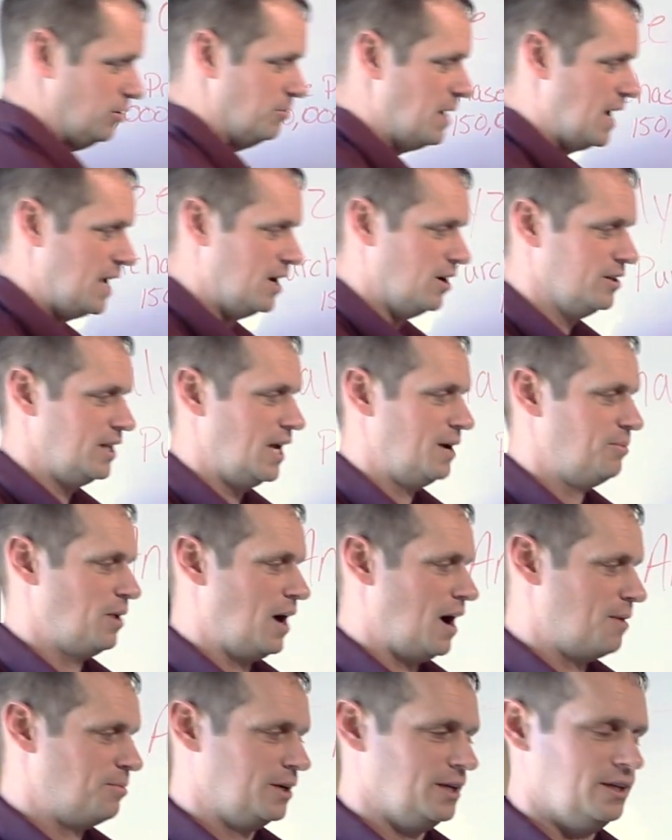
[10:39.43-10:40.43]
you made on that
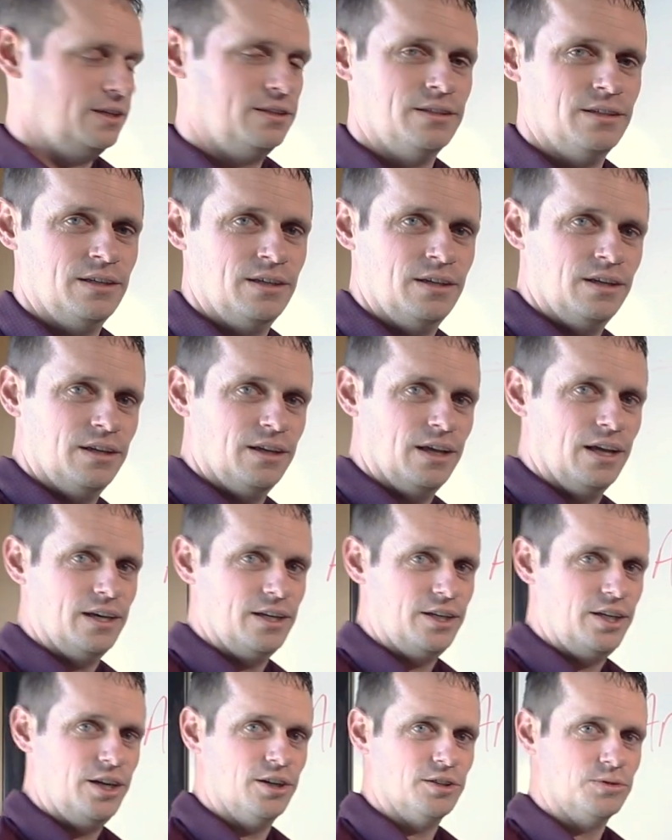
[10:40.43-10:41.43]
property
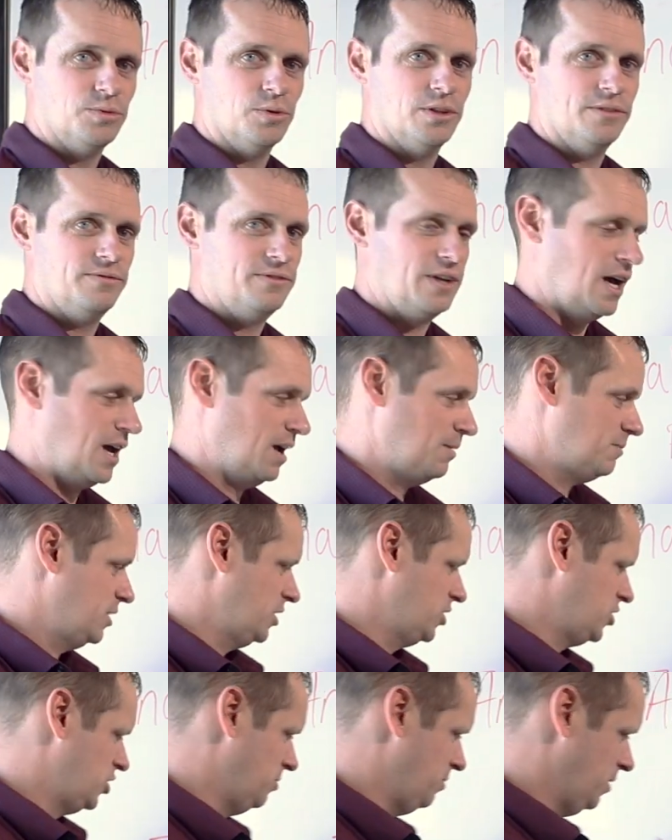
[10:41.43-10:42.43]
in a year's worth of time,
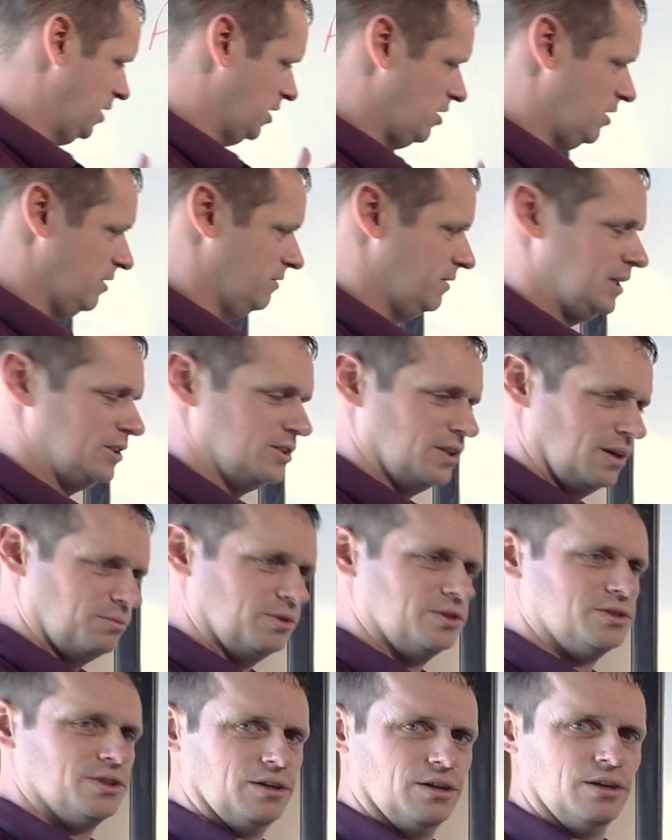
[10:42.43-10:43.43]
assuming all of these
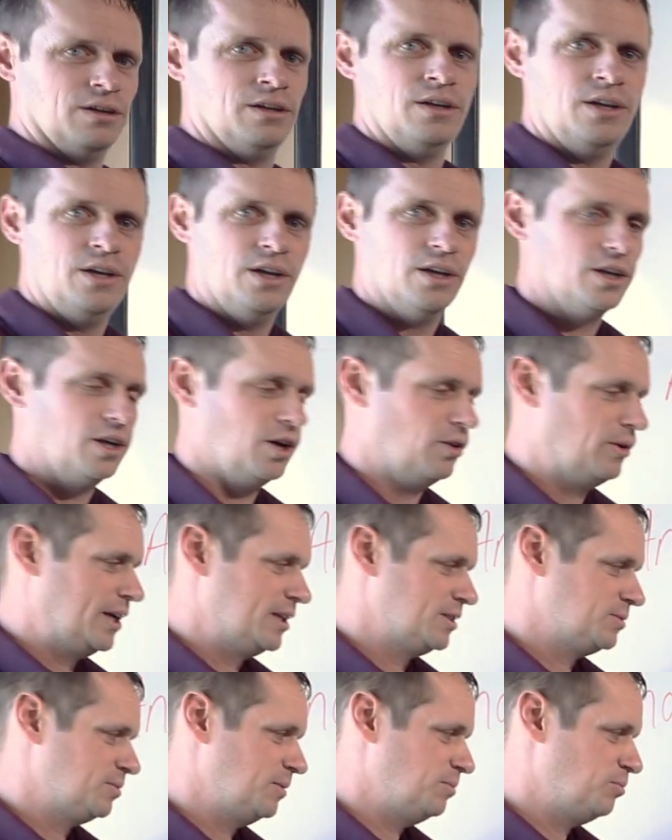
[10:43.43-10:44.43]
numbers go
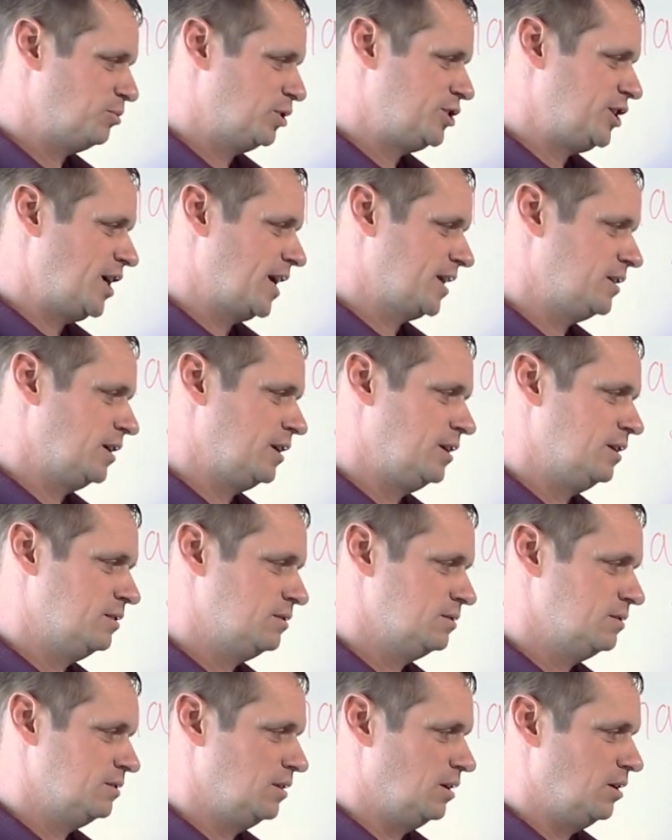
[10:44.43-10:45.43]
as projected.
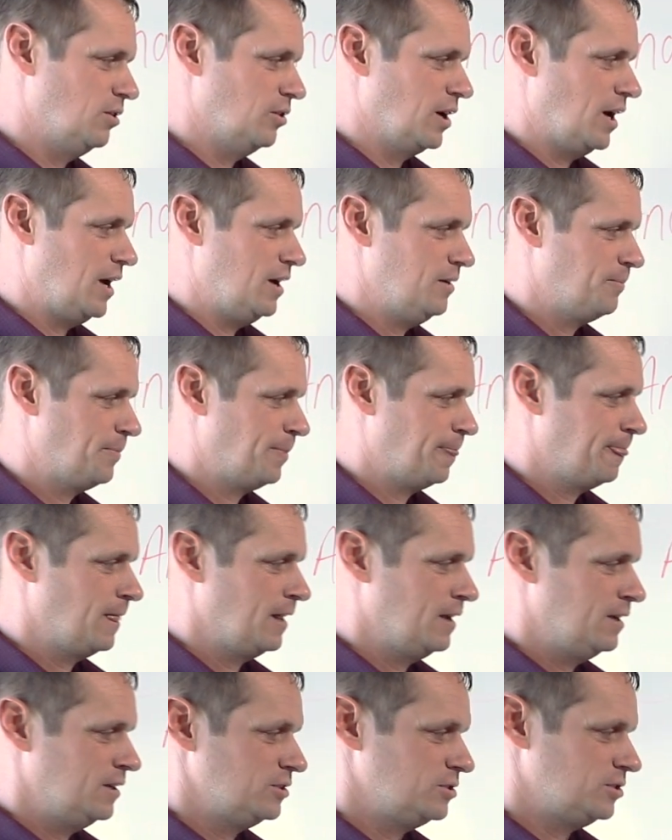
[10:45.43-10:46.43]
Okay?
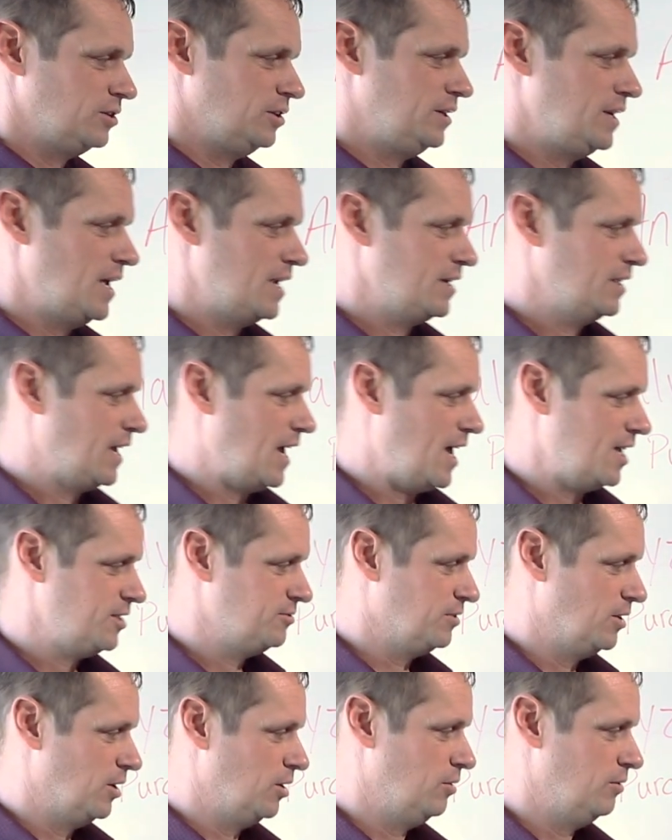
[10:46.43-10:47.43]
So your net cash
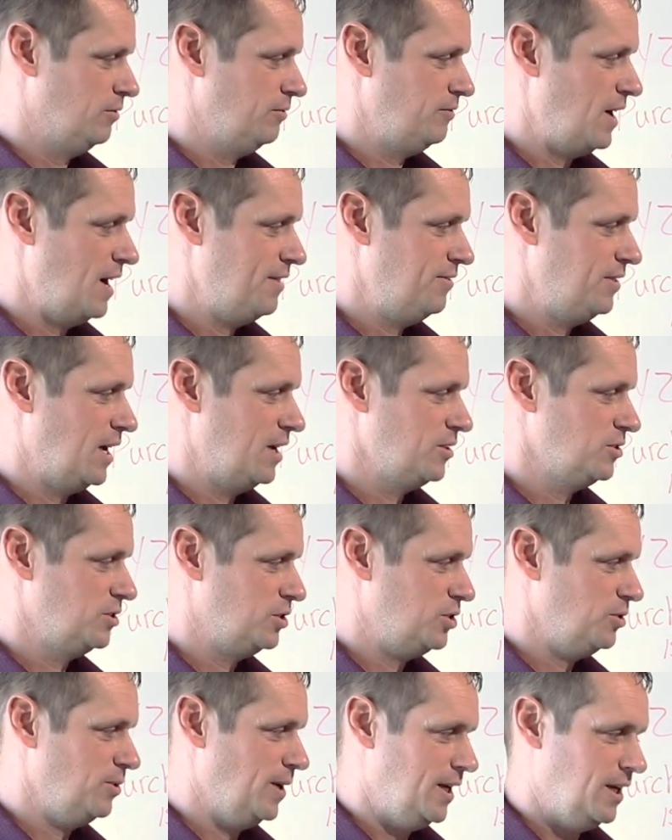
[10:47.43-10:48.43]
flow,
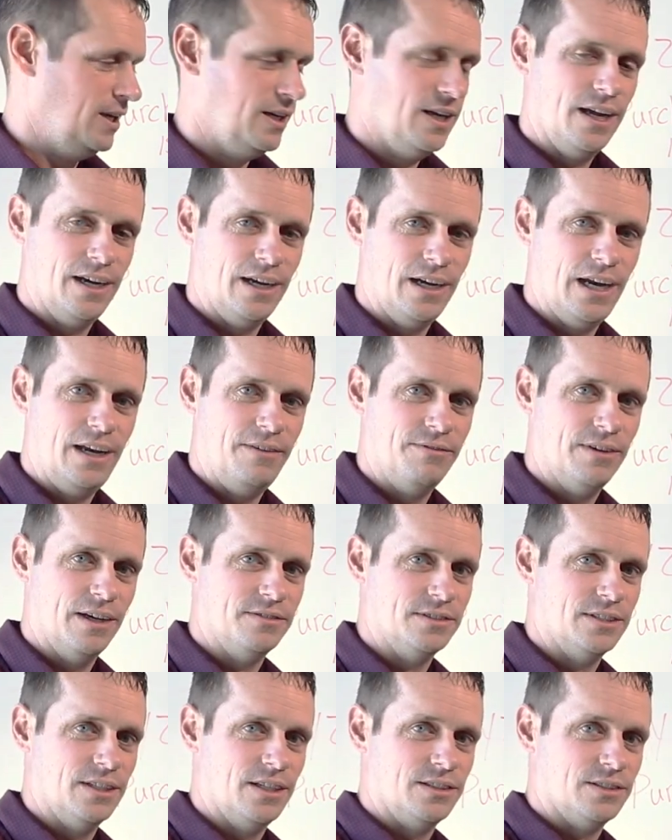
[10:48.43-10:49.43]

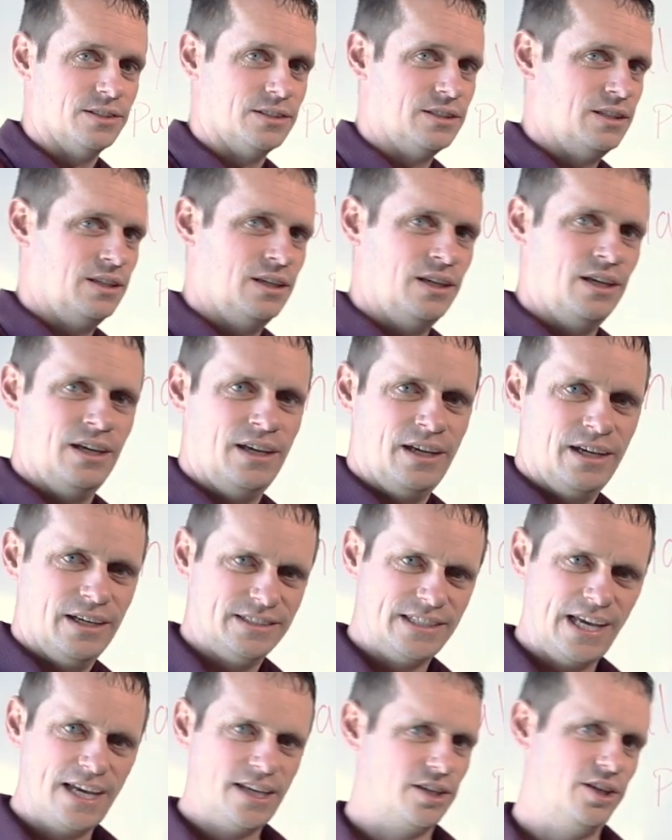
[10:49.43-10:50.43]
$5,289.85.
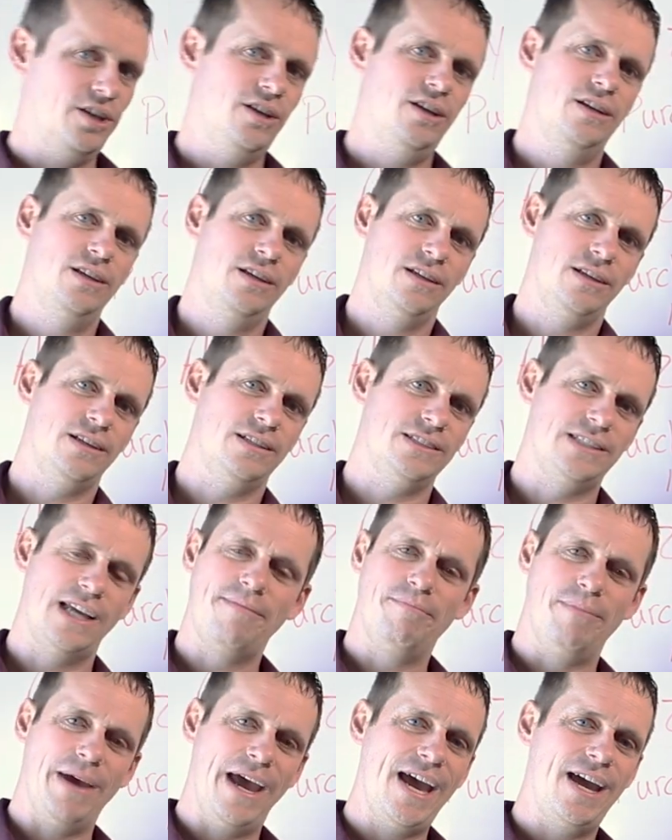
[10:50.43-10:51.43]
Is that good? Is
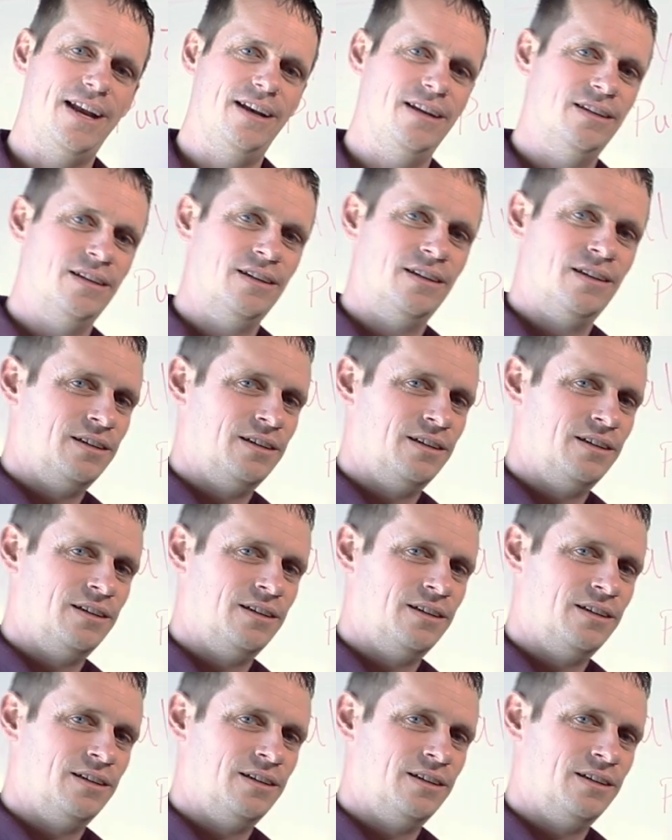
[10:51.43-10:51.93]
that bad?